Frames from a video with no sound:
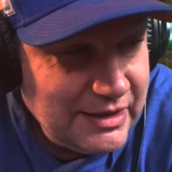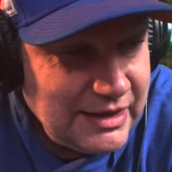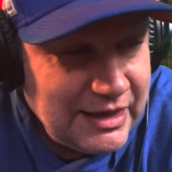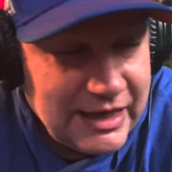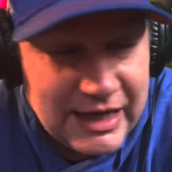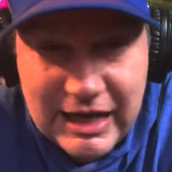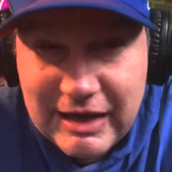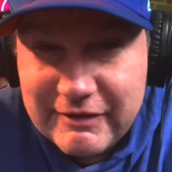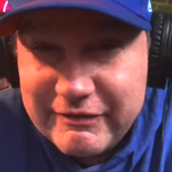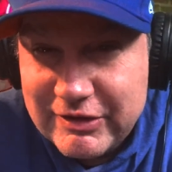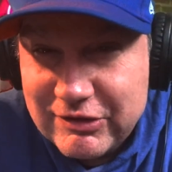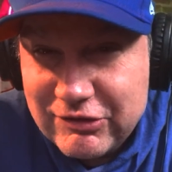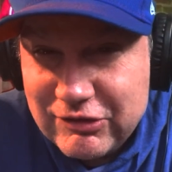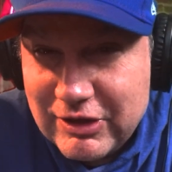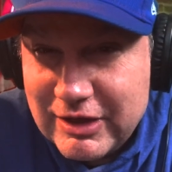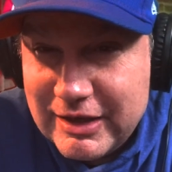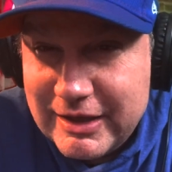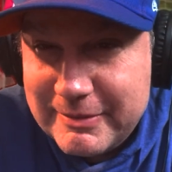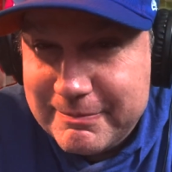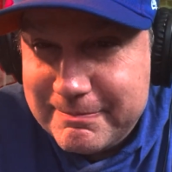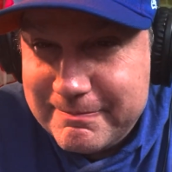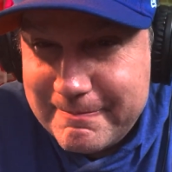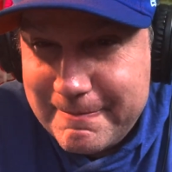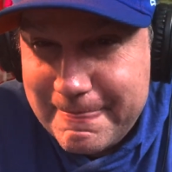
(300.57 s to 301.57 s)

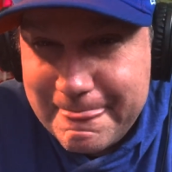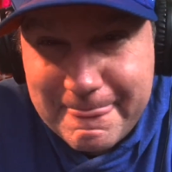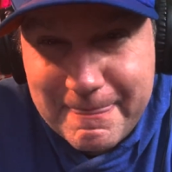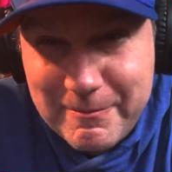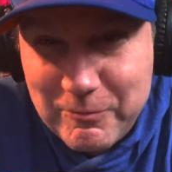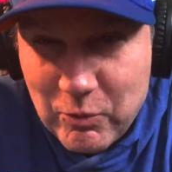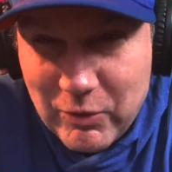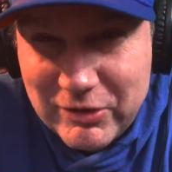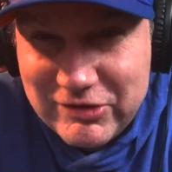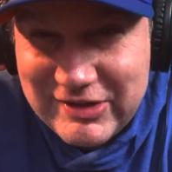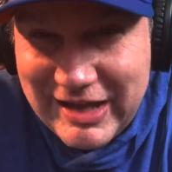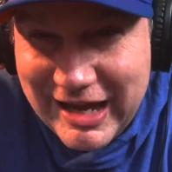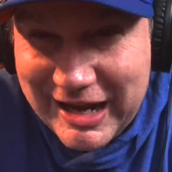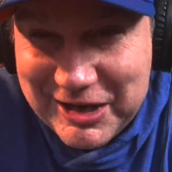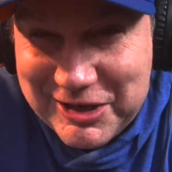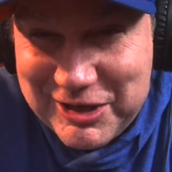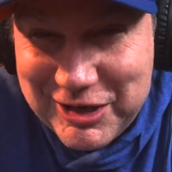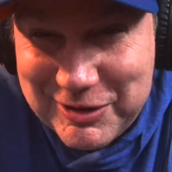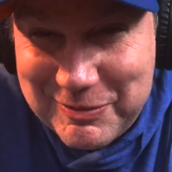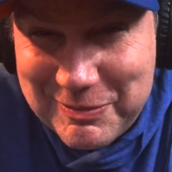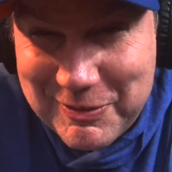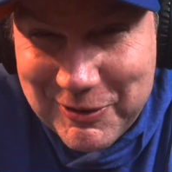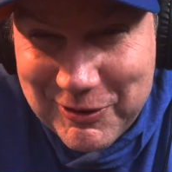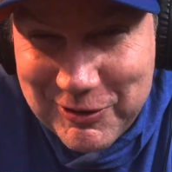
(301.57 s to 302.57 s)
Obviously, was not a
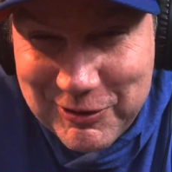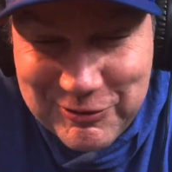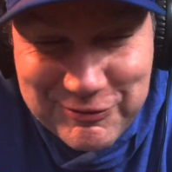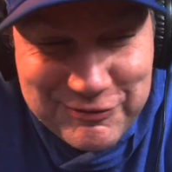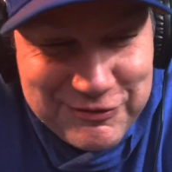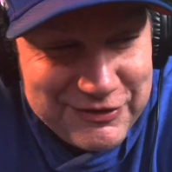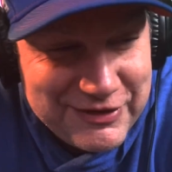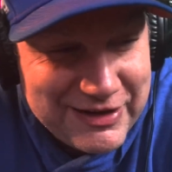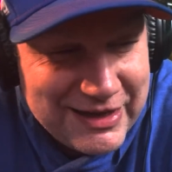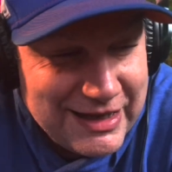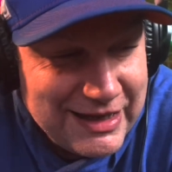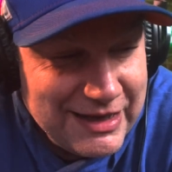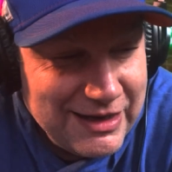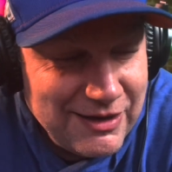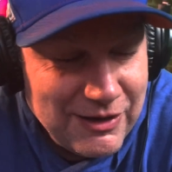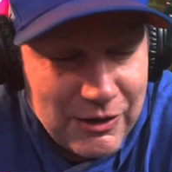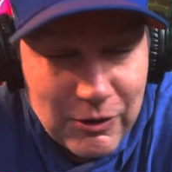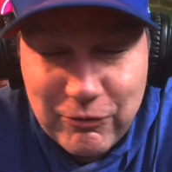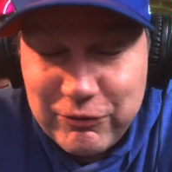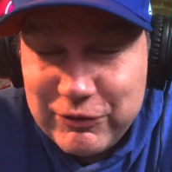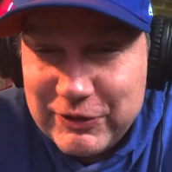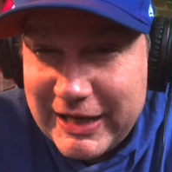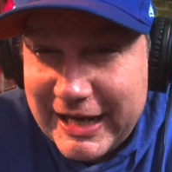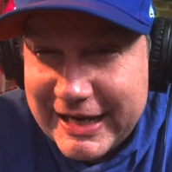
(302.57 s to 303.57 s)
good move.
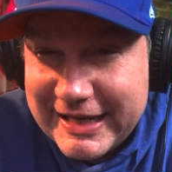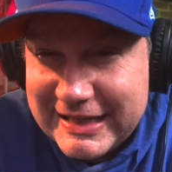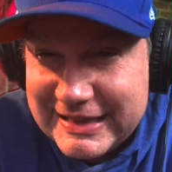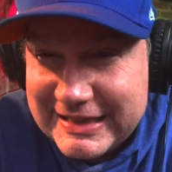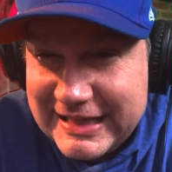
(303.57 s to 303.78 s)
Hopefully, I can